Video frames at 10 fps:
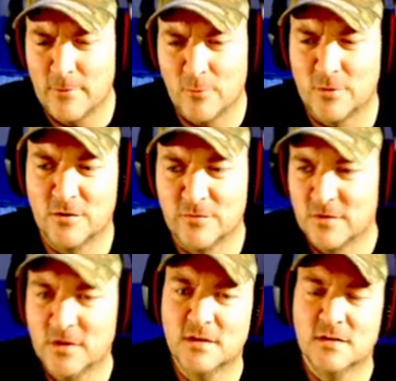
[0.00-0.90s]
I wouldn't have
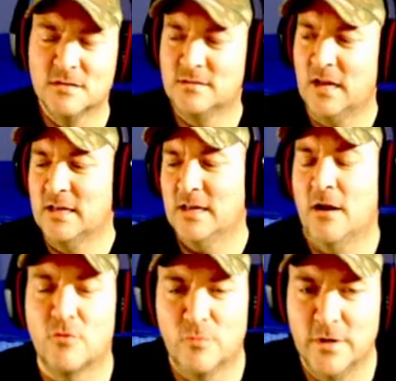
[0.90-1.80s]
taken
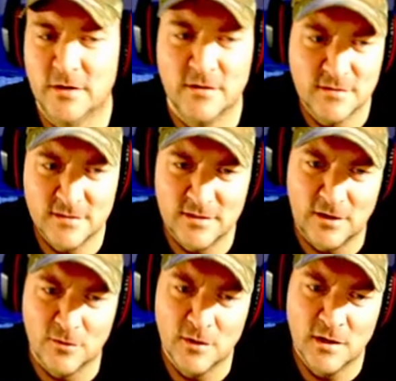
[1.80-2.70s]
out Arena, you know.